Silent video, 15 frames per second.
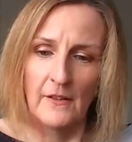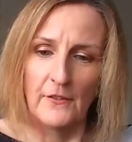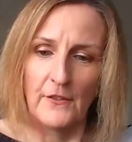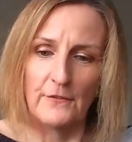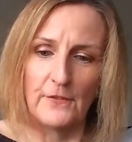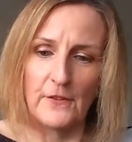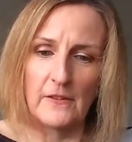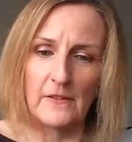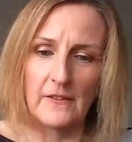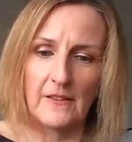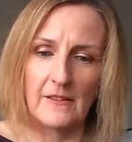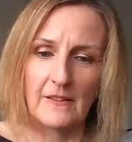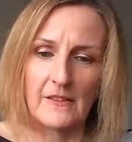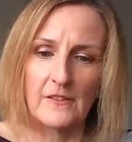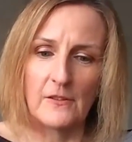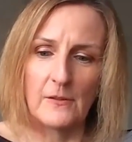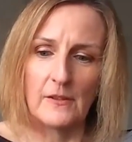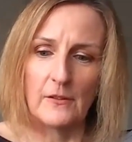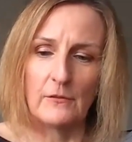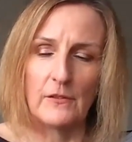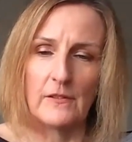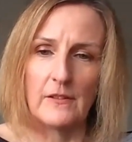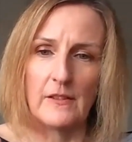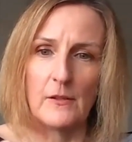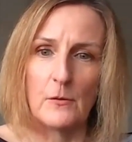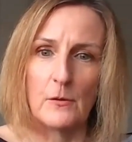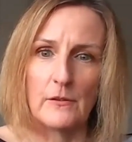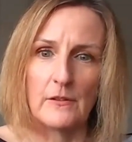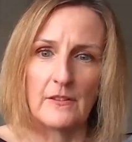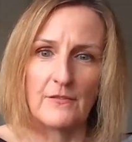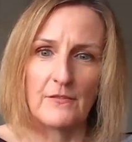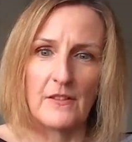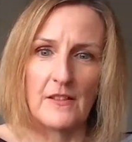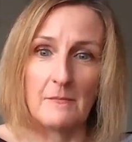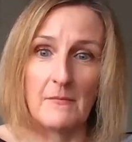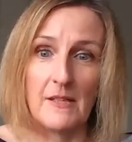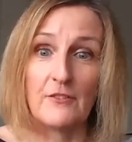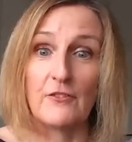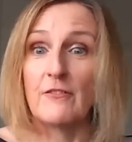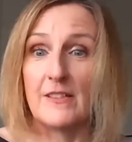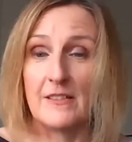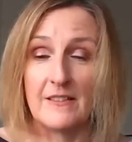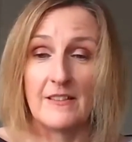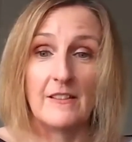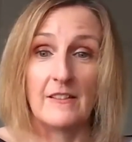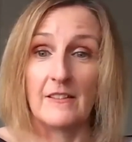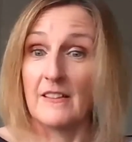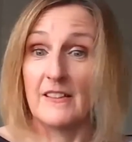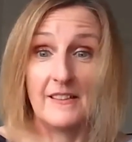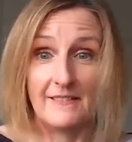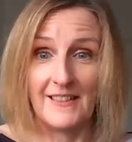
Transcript: the first thing they do is obviously quantify and measure internally,